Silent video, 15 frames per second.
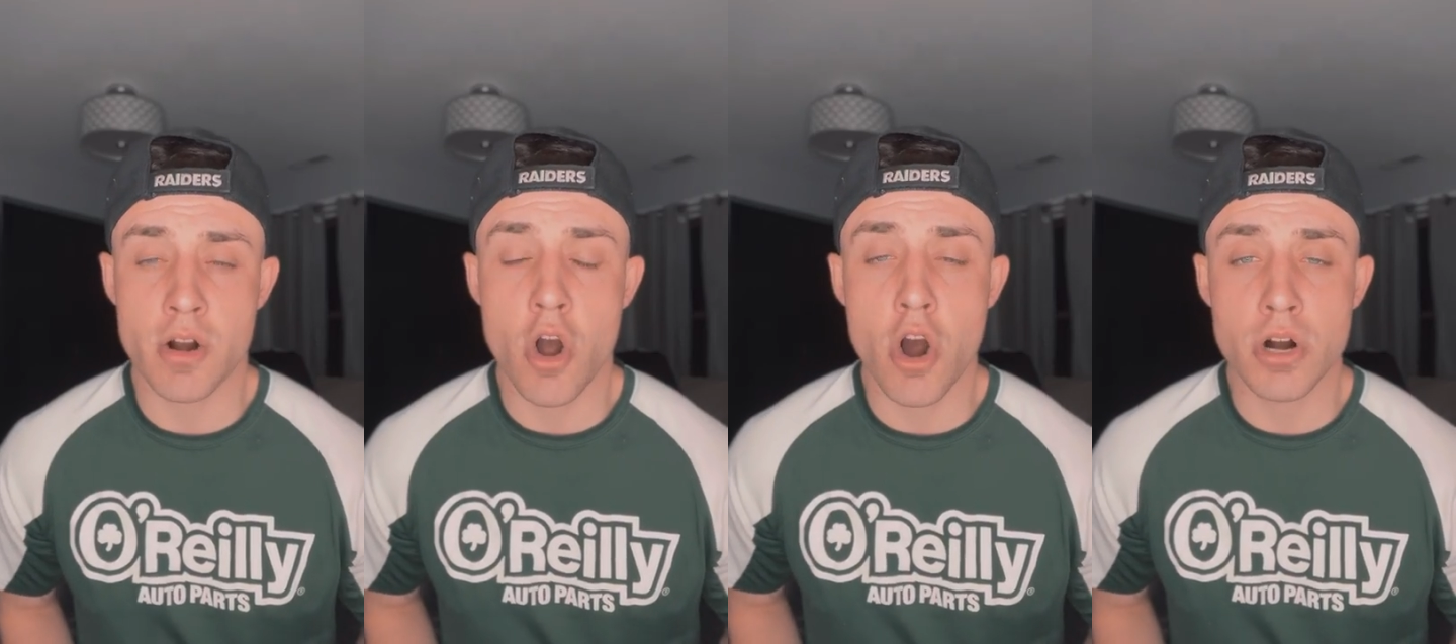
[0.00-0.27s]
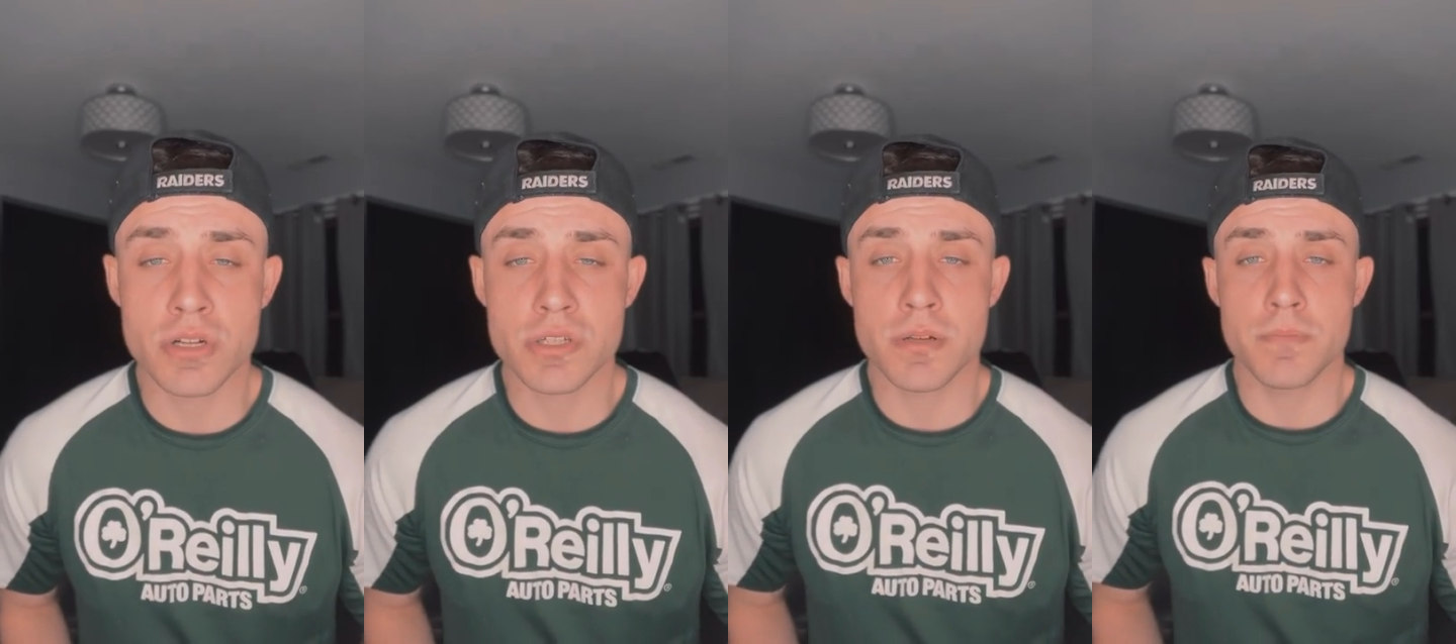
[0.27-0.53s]

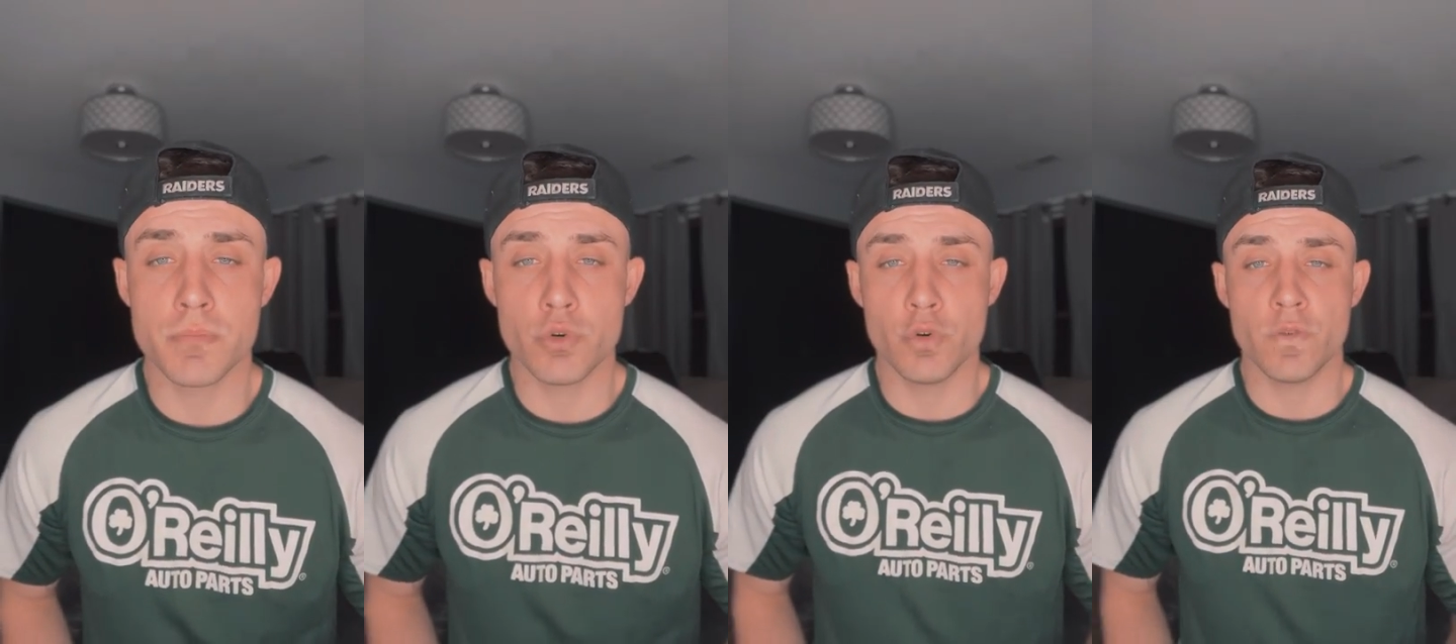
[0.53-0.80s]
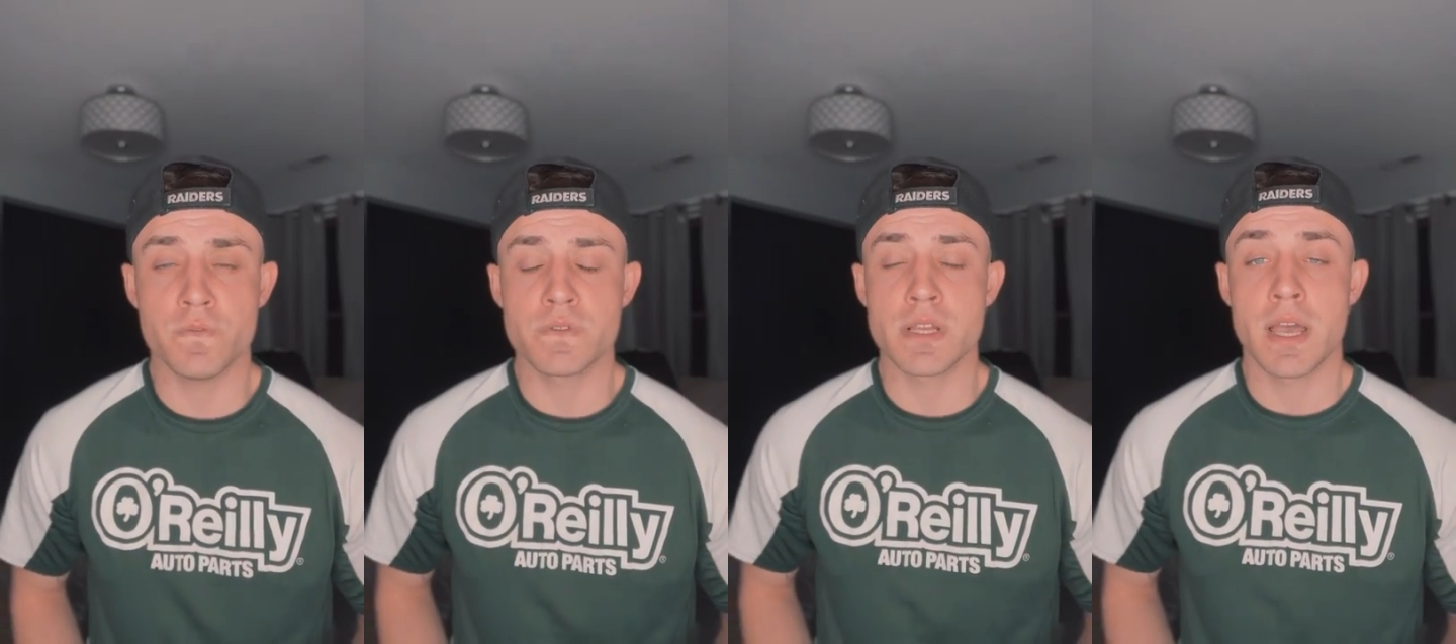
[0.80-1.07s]
are some
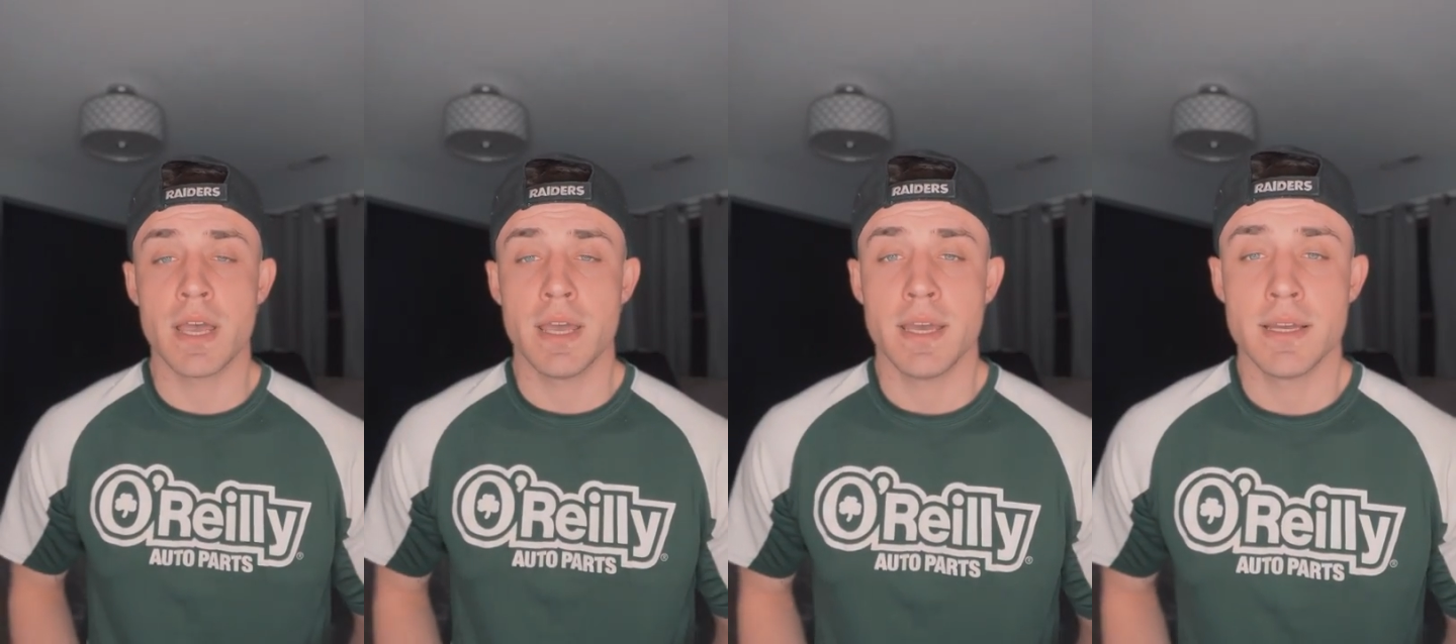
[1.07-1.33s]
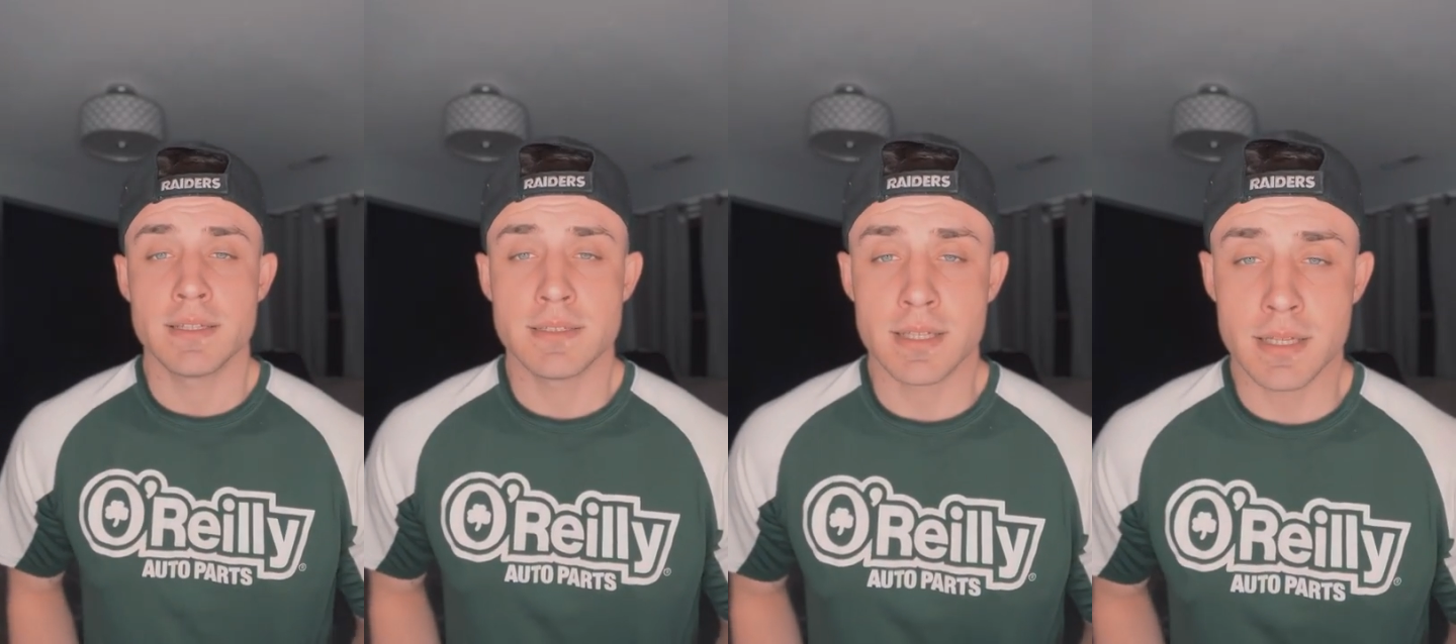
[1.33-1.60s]
moves
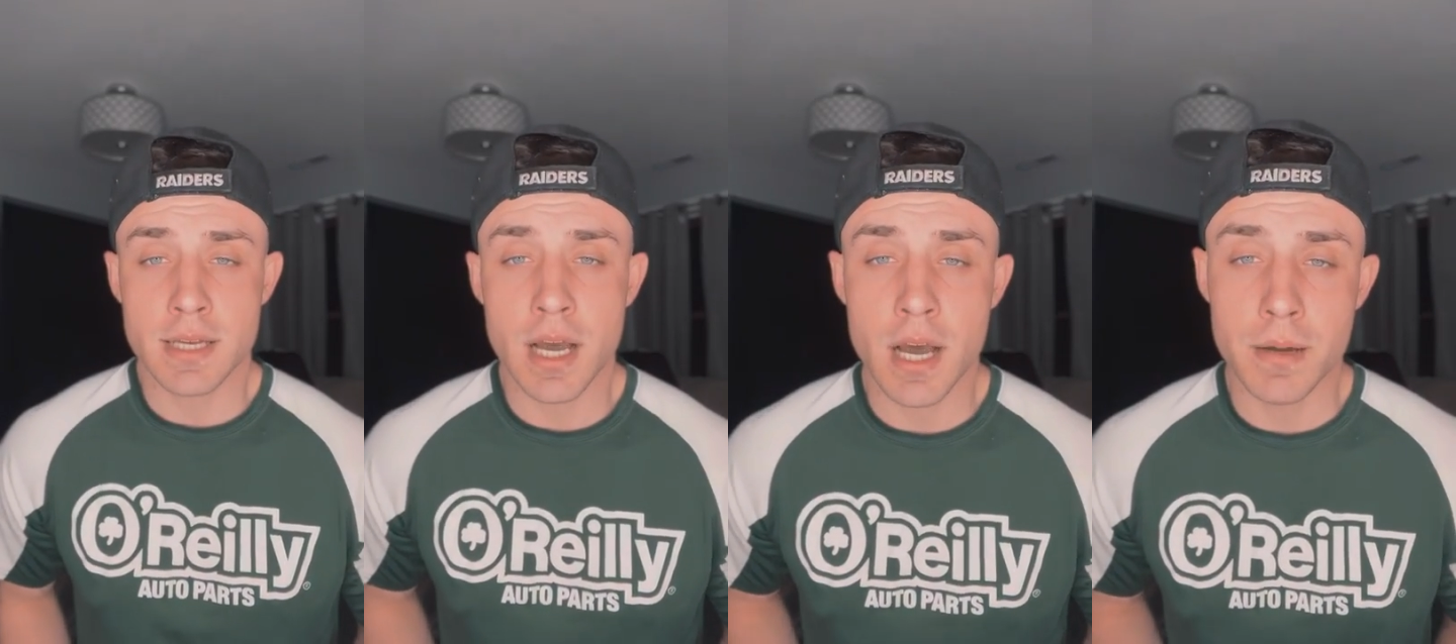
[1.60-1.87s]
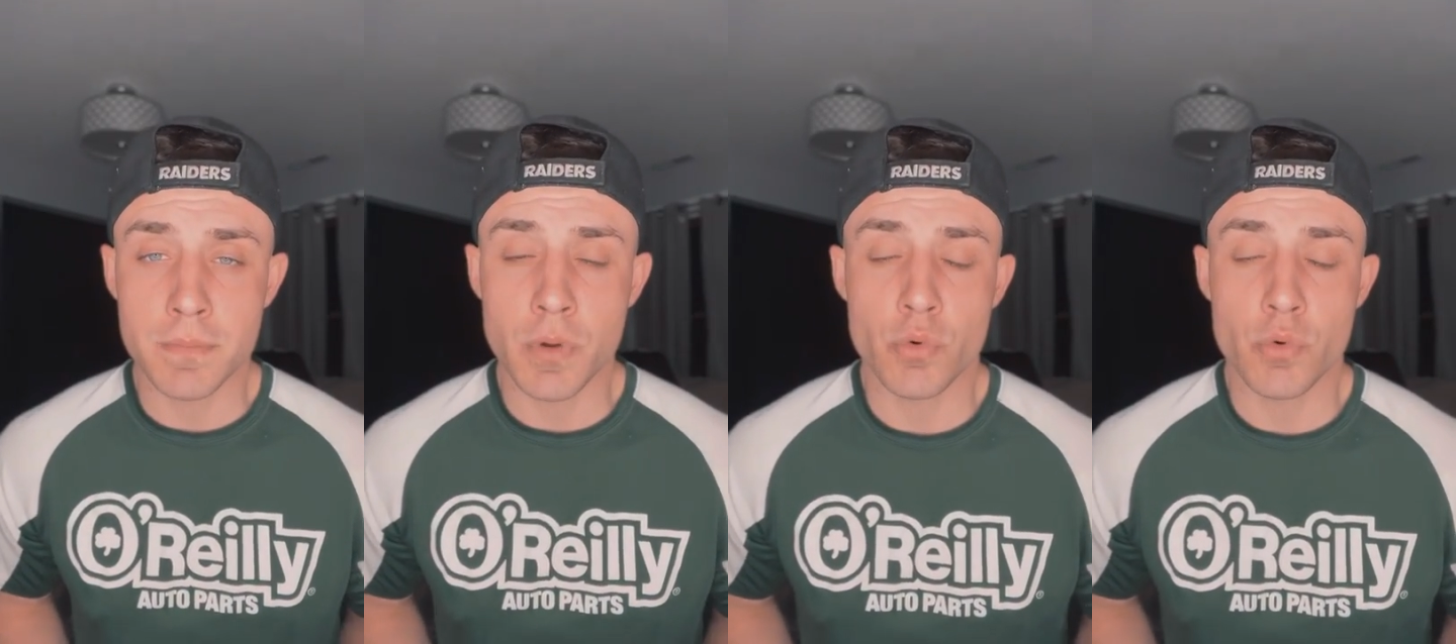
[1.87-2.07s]
to come.